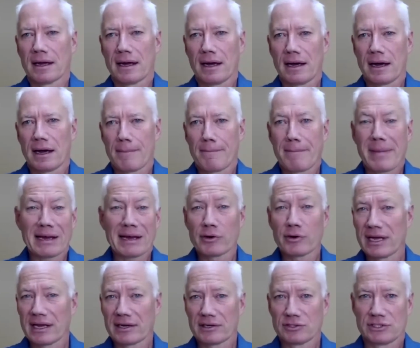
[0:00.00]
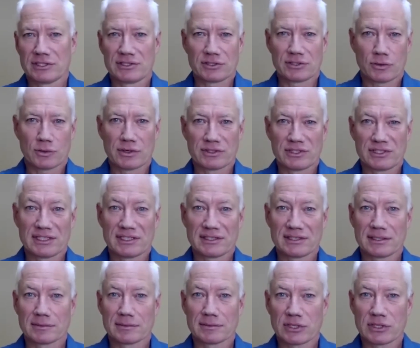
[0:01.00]
uh, battery energy storage
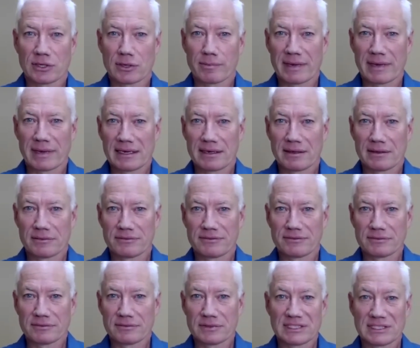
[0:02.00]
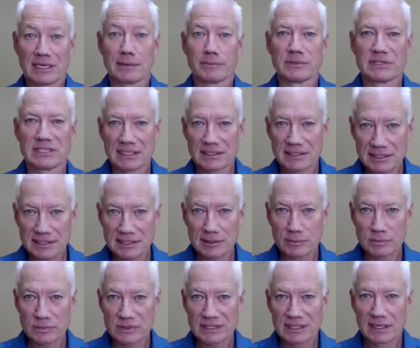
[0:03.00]
systems are made of
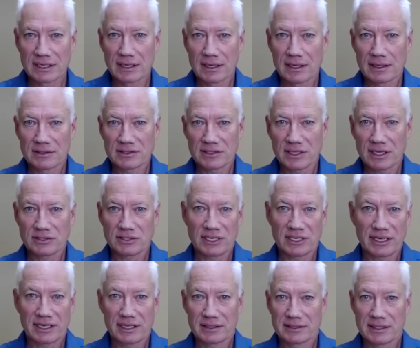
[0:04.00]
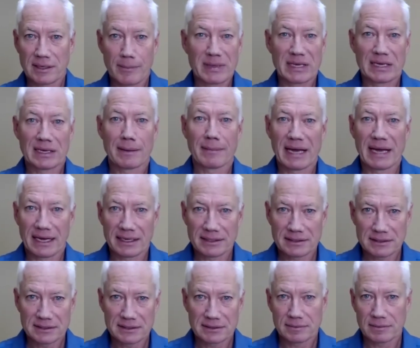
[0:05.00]
subsystems such as a BMS,
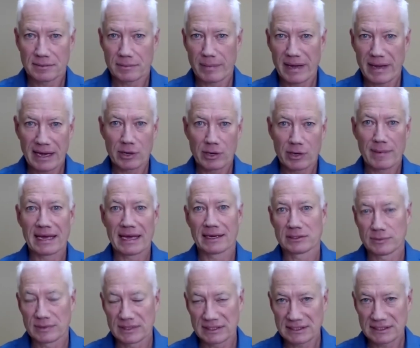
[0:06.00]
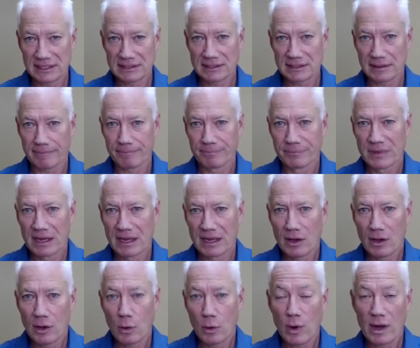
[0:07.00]
battery management system.
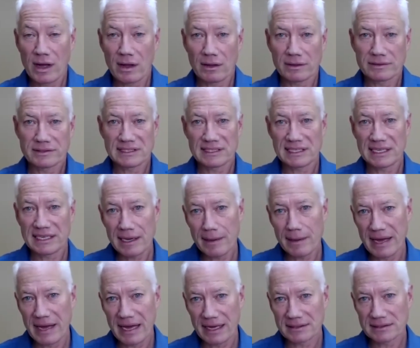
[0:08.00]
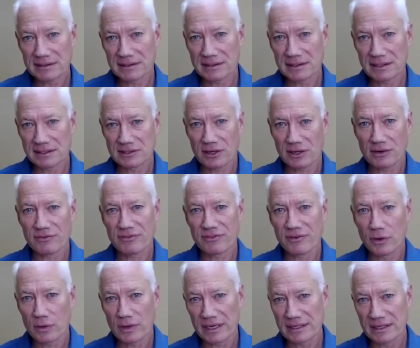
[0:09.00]
Well, TMS is our
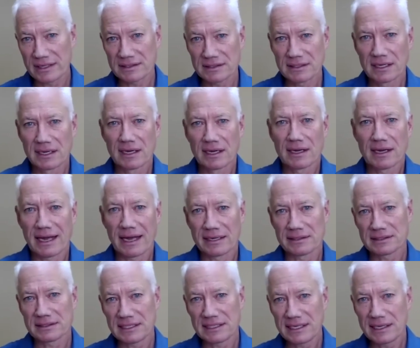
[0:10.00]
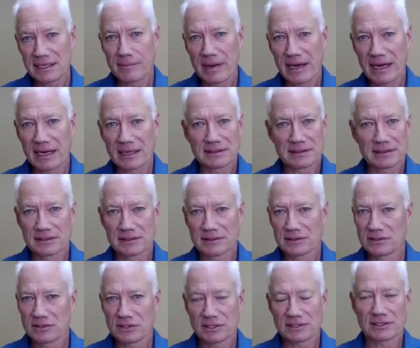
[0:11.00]
focus, and TMS is
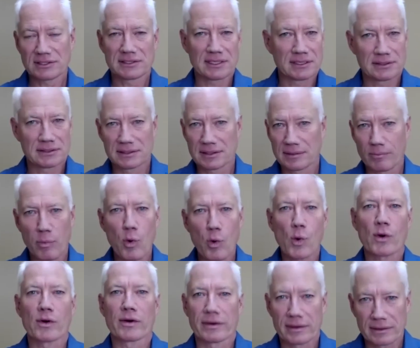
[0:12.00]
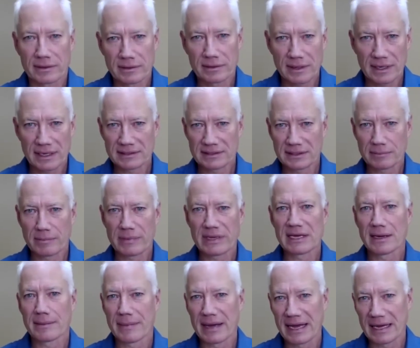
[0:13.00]
just as important as a
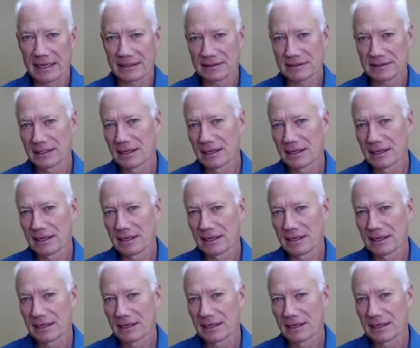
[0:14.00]
BMS.